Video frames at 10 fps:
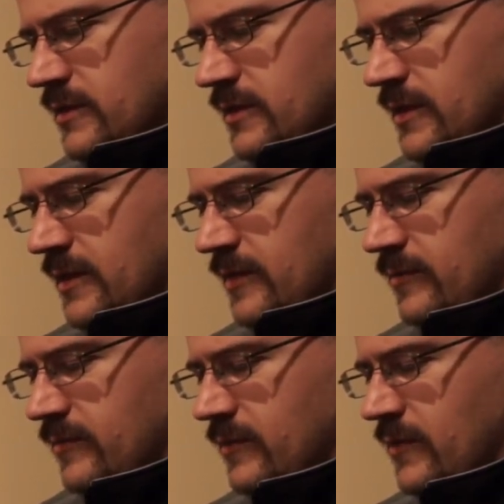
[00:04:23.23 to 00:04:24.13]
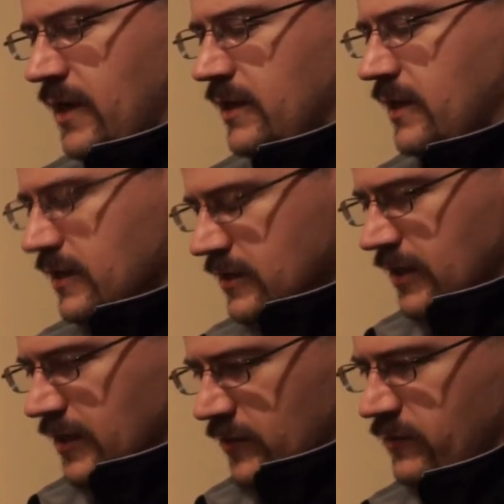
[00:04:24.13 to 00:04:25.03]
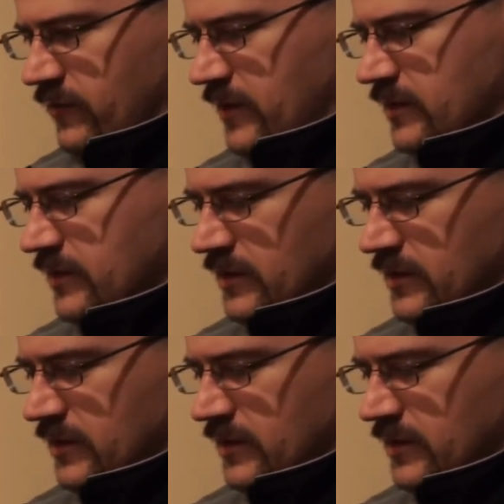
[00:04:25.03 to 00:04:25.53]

that I needed to get them to fit.